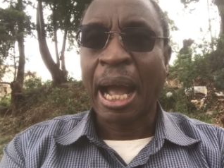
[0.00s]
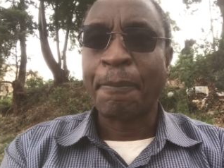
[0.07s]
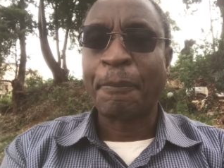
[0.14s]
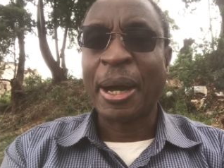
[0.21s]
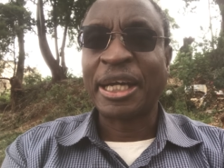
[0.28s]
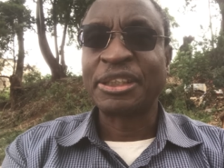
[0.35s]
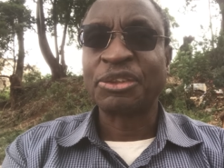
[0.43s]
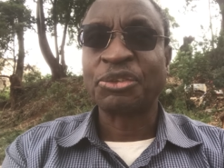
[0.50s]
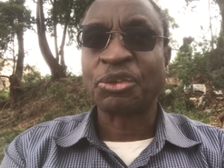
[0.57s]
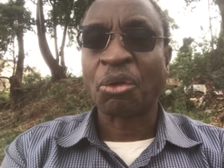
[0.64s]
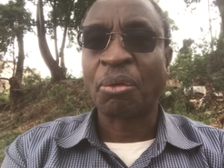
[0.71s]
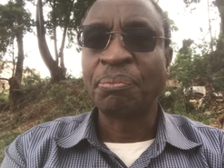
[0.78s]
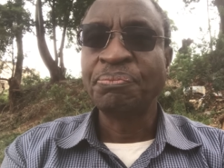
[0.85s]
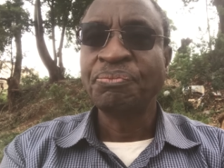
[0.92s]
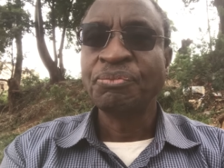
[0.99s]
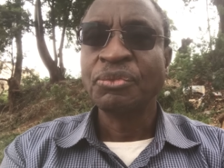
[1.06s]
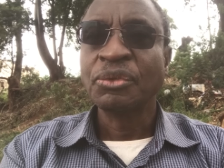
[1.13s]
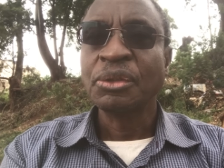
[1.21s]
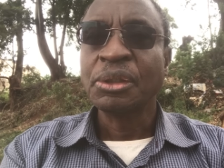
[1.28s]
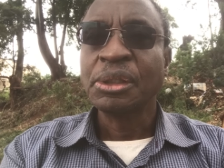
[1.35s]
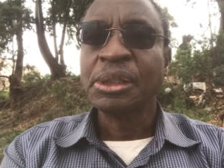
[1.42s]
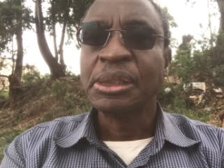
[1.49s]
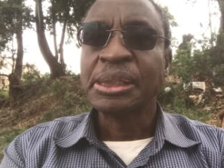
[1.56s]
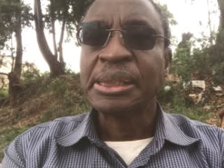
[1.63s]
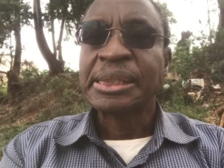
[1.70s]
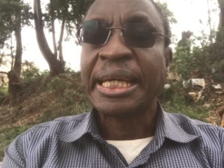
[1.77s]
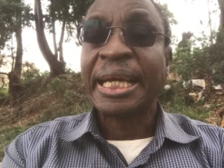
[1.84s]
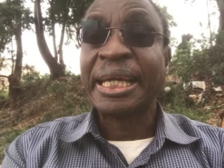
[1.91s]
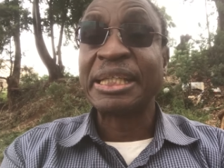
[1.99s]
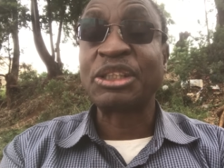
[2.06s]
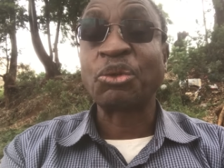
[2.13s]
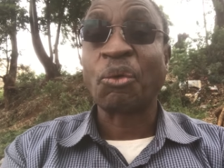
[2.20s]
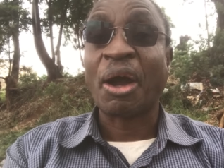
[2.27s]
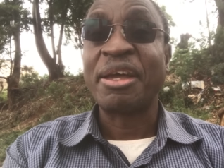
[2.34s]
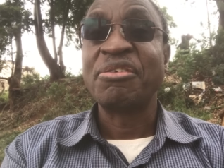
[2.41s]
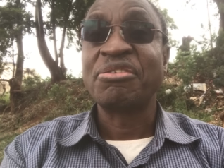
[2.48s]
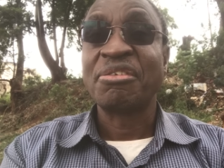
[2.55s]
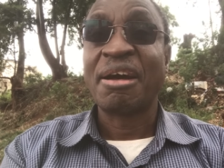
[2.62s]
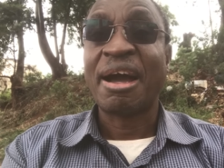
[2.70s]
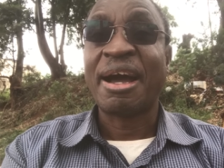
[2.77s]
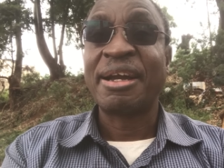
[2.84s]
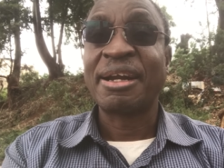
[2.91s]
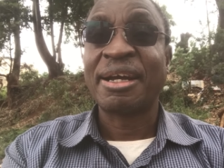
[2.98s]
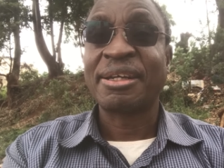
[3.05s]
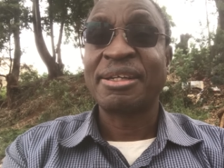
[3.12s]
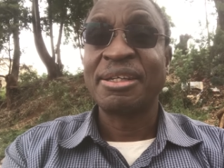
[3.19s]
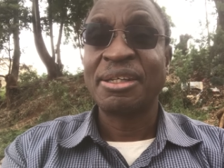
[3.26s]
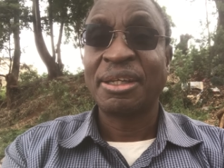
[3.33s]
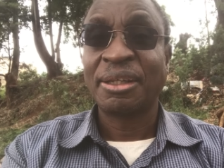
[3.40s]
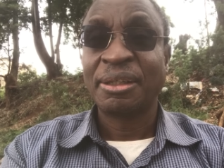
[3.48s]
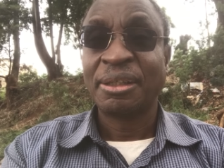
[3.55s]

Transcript: apart from his wife and akinyi